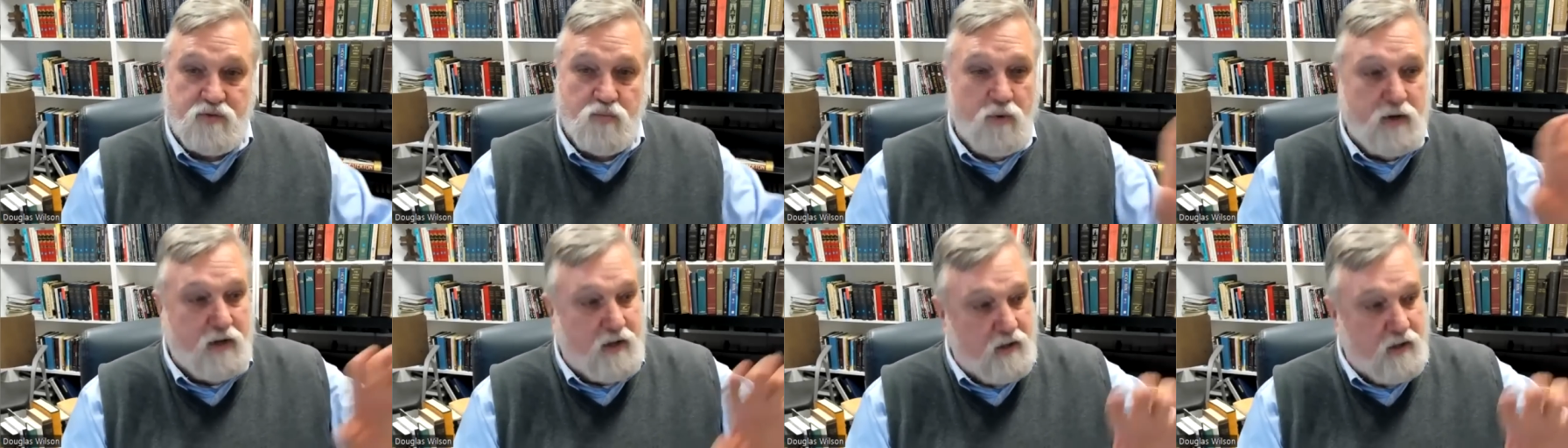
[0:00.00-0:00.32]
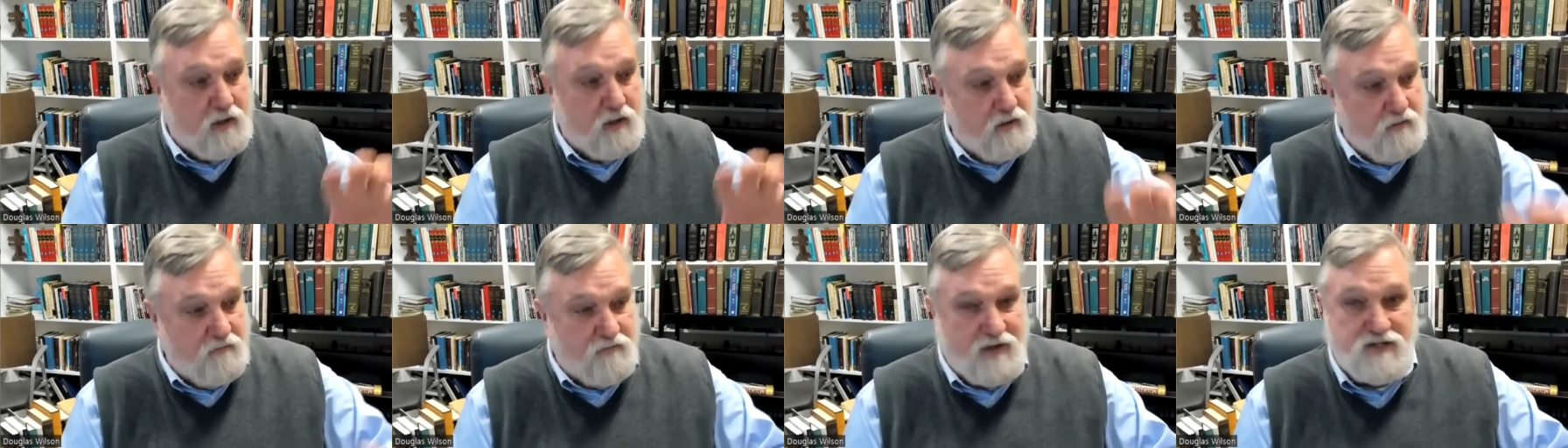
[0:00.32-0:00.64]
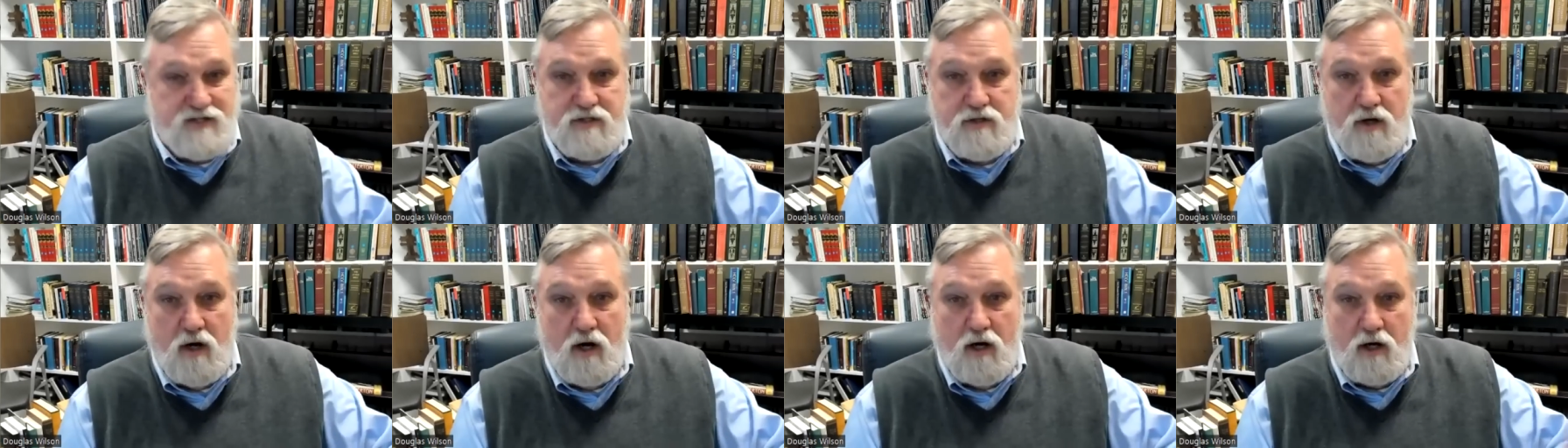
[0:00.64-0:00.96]
We confess
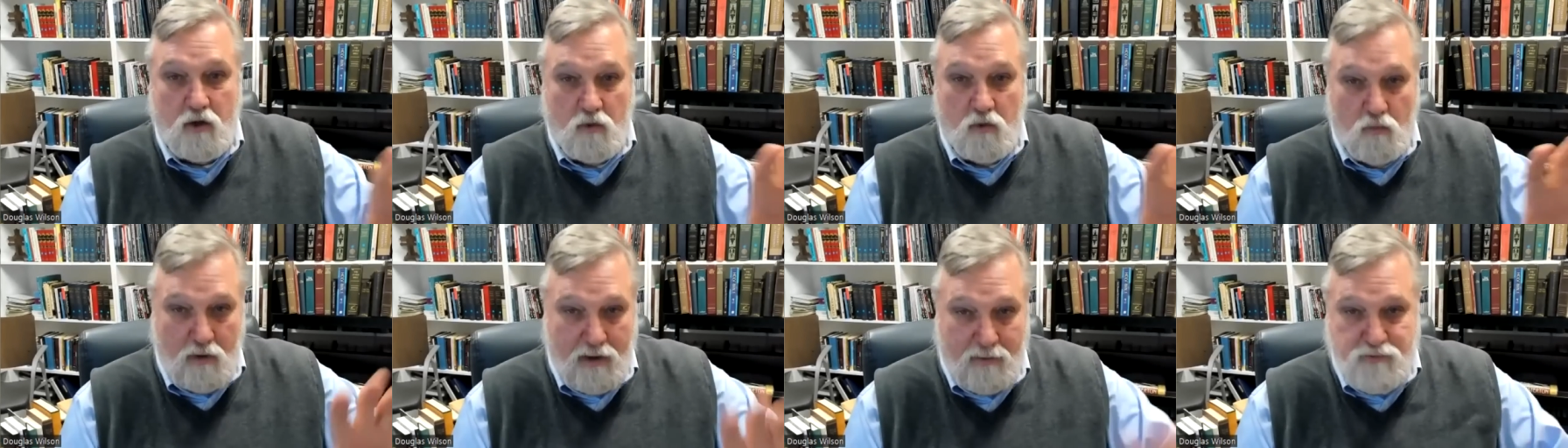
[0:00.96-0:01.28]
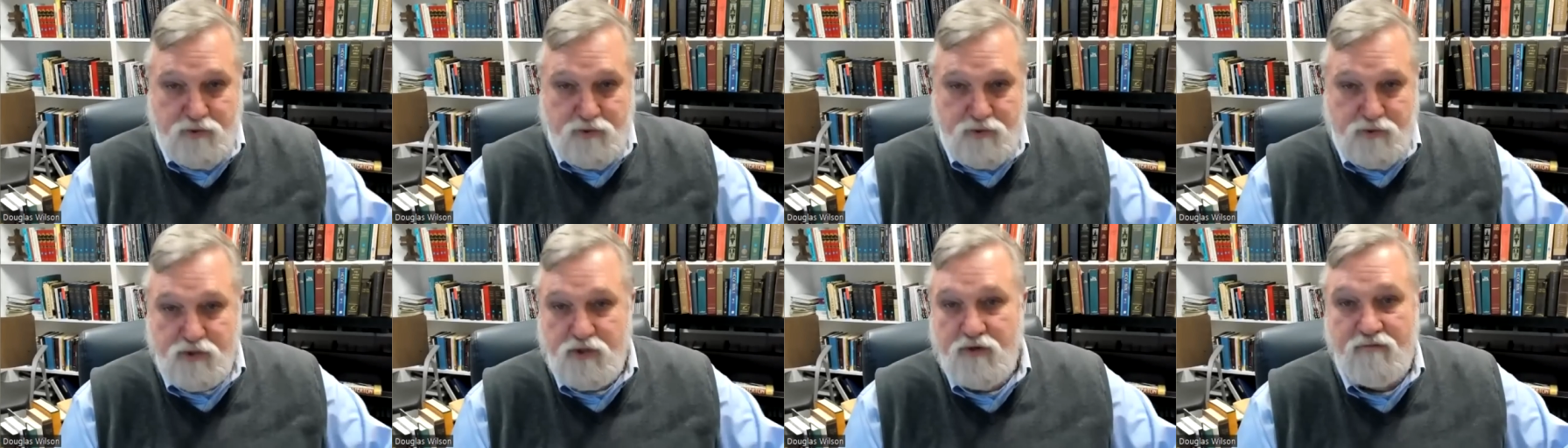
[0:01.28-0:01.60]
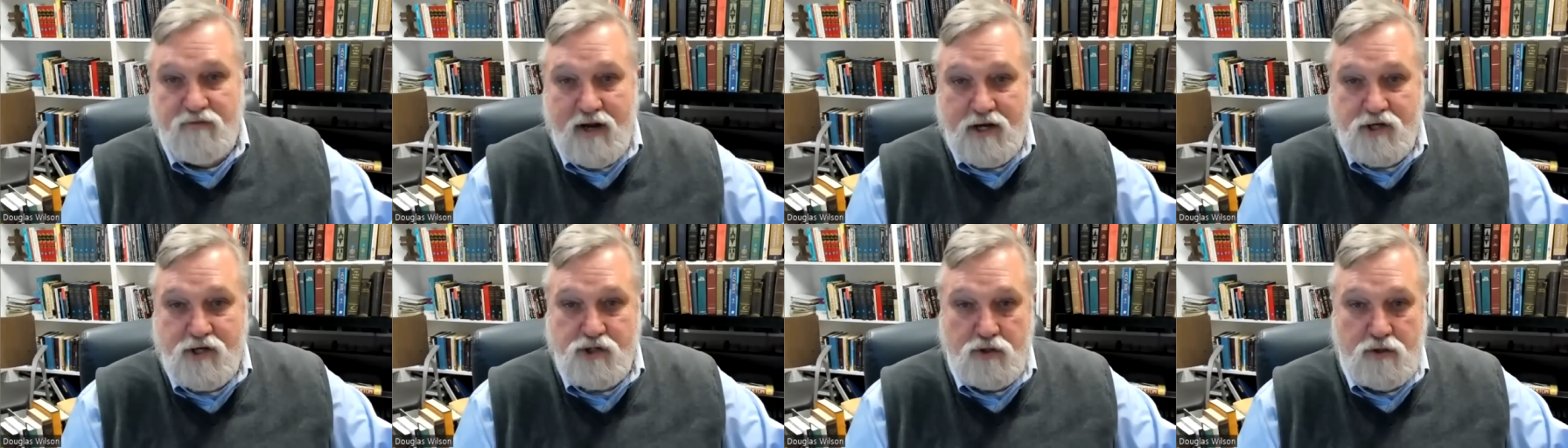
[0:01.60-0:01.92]
our corruption of
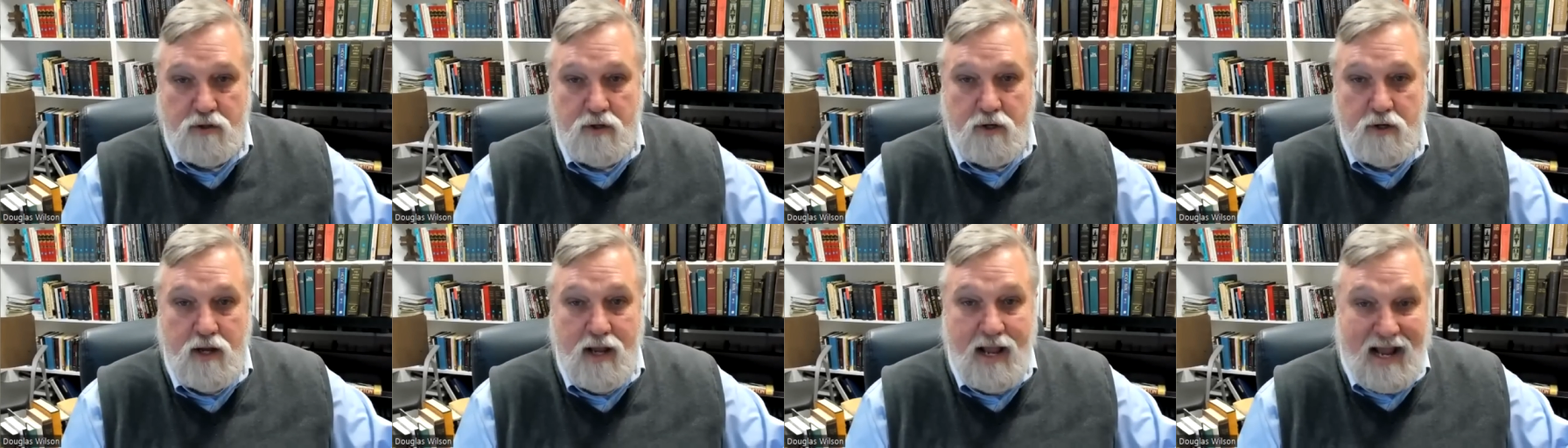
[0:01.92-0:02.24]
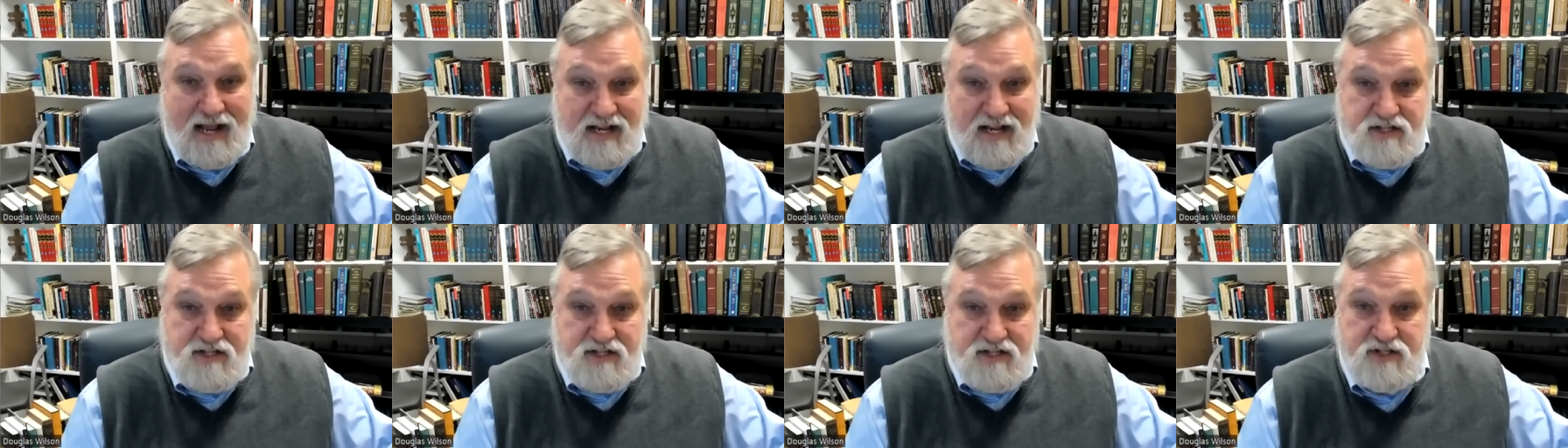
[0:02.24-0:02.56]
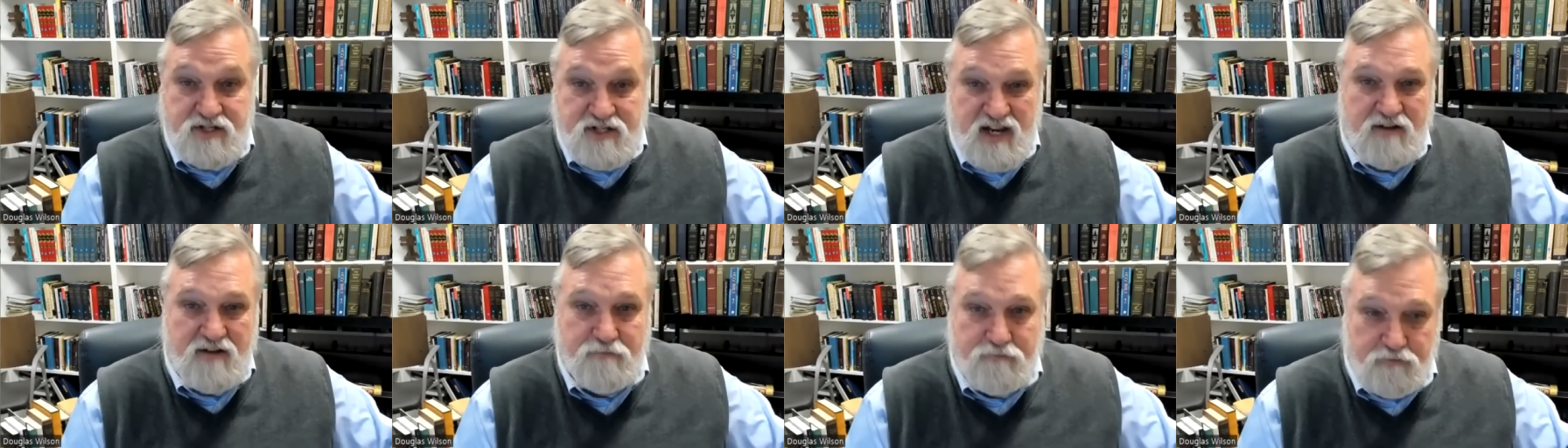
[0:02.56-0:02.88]
nature as
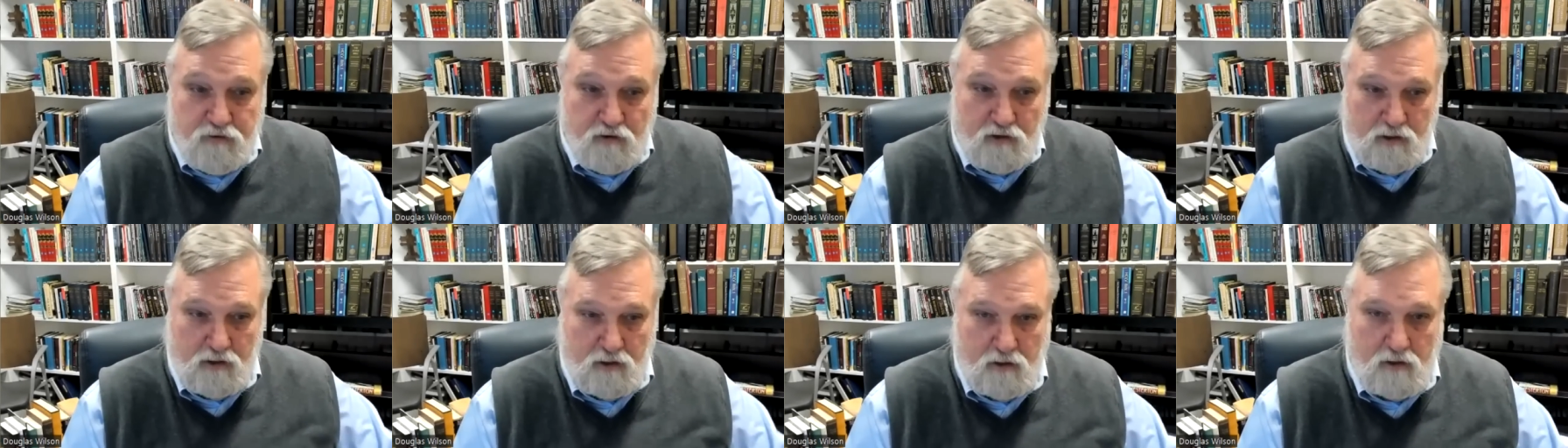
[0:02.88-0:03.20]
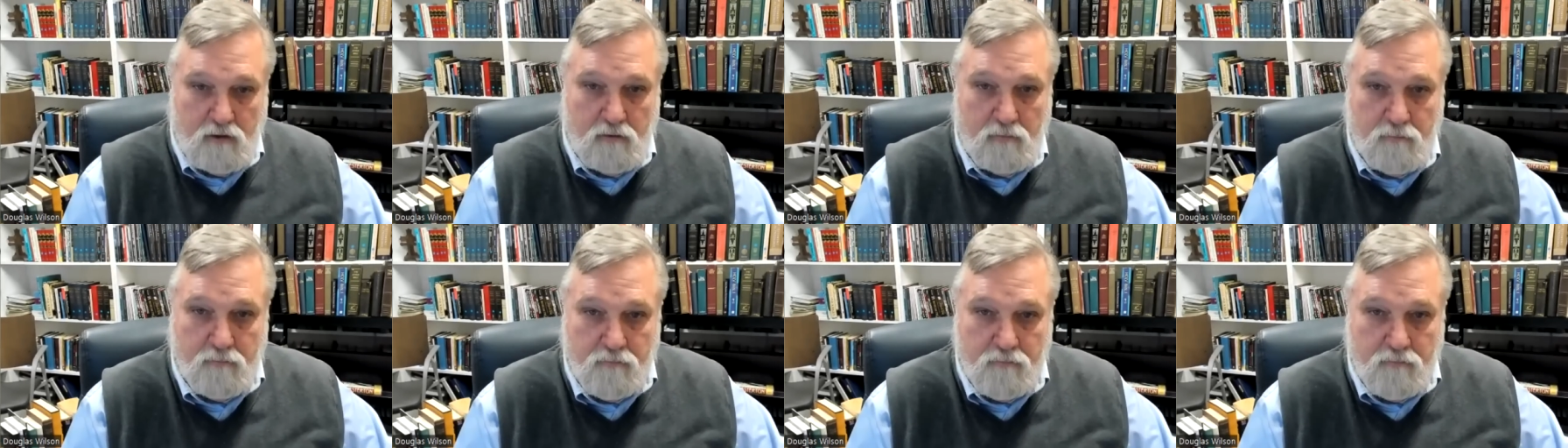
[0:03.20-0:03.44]
sinful